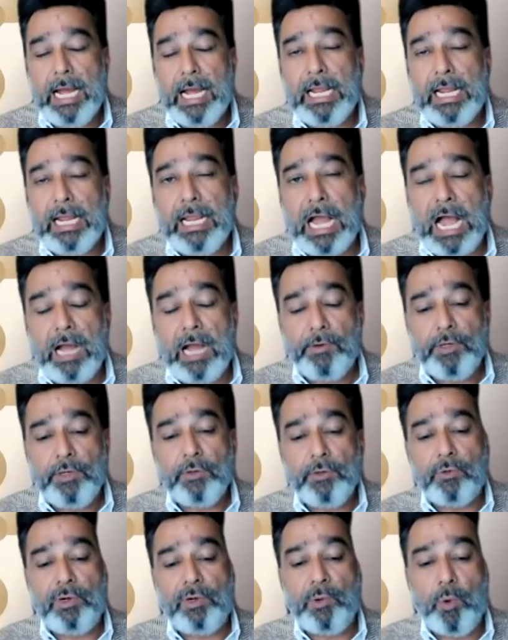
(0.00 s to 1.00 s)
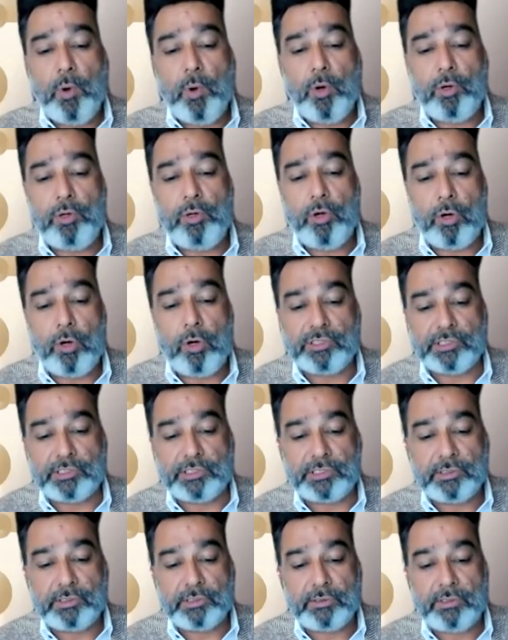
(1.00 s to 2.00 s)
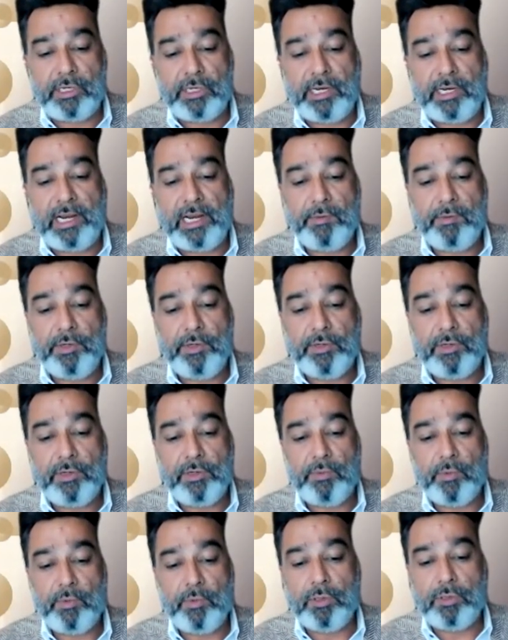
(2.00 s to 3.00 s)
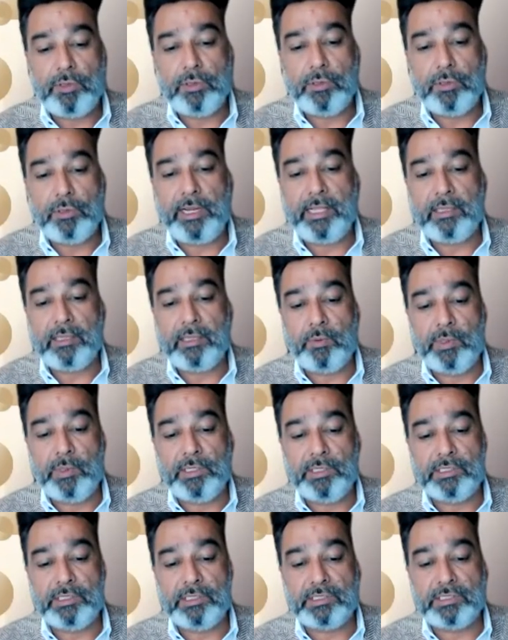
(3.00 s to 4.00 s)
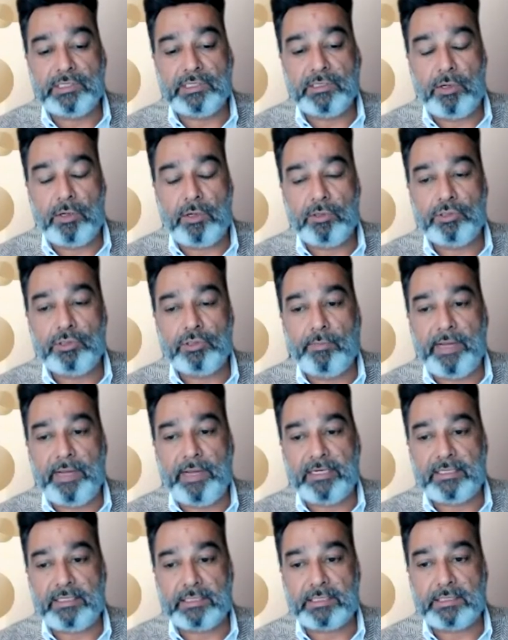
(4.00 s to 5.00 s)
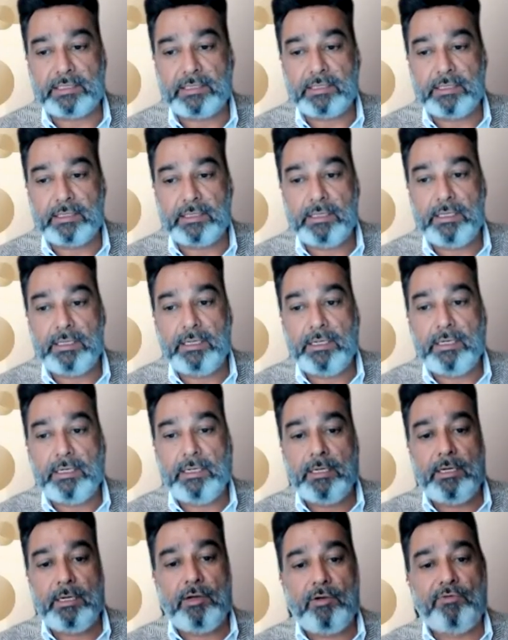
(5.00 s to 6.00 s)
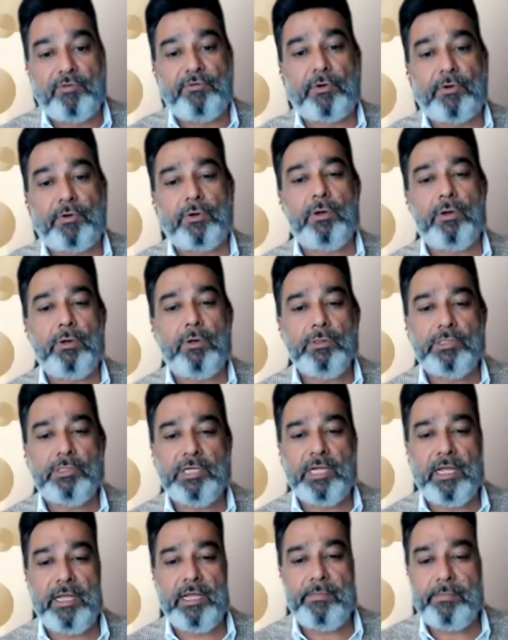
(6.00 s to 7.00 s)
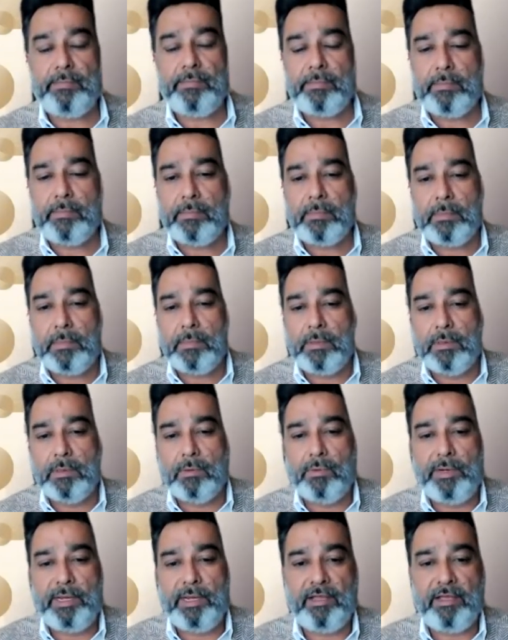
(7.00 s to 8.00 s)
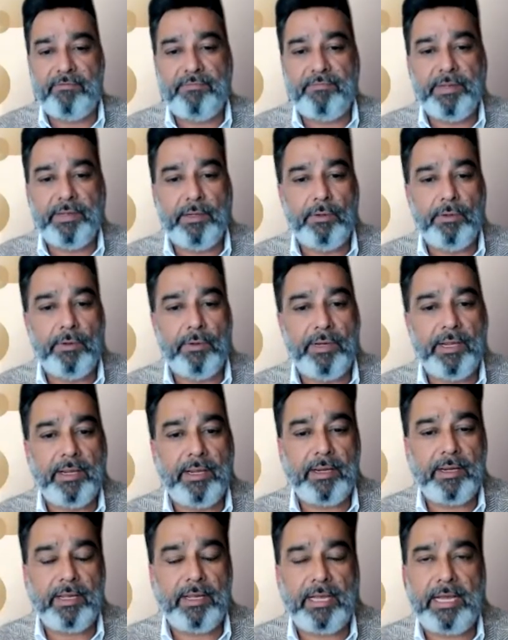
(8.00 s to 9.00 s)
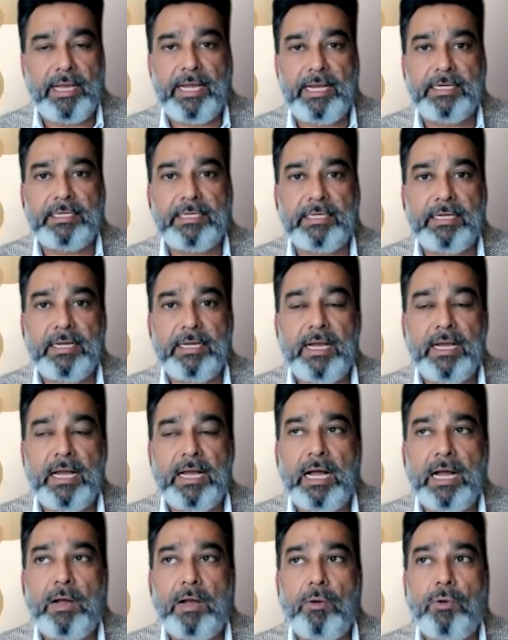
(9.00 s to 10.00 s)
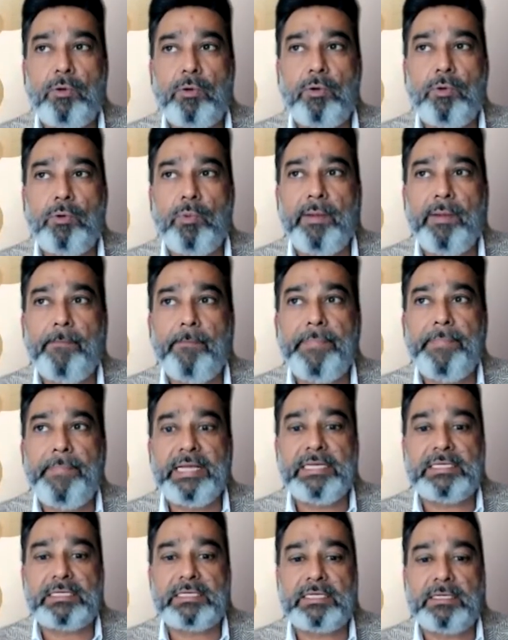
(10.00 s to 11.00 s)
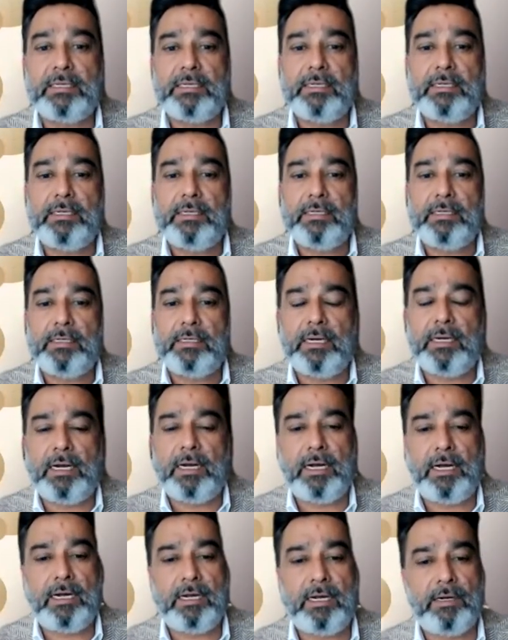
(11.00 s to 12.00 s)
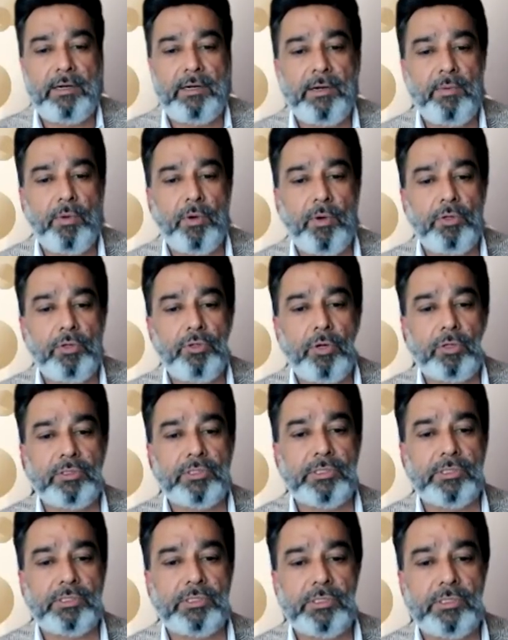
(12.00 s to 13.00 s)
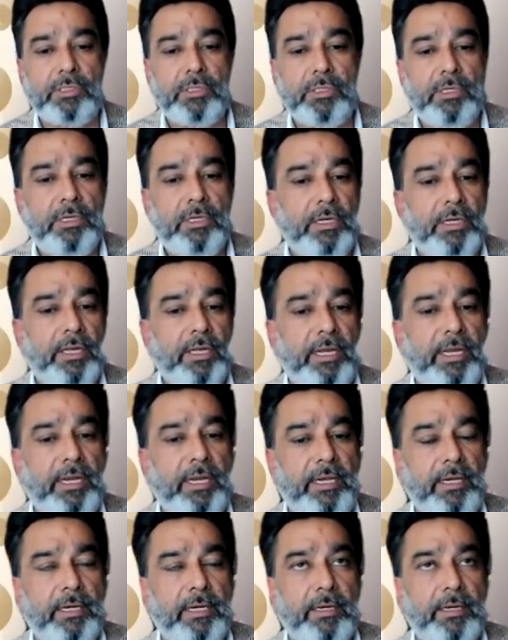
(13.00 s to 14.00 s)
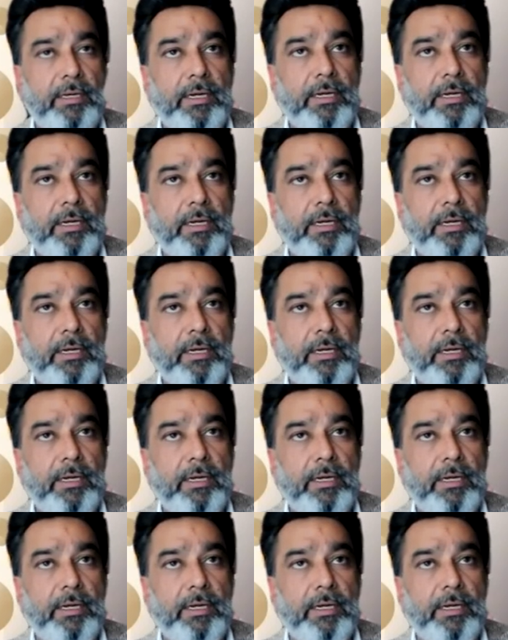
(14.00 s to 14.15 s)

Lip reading: How you reward doctors and how you reward health workers also matters. For a long time, we have been looking at how could we best reward doctors in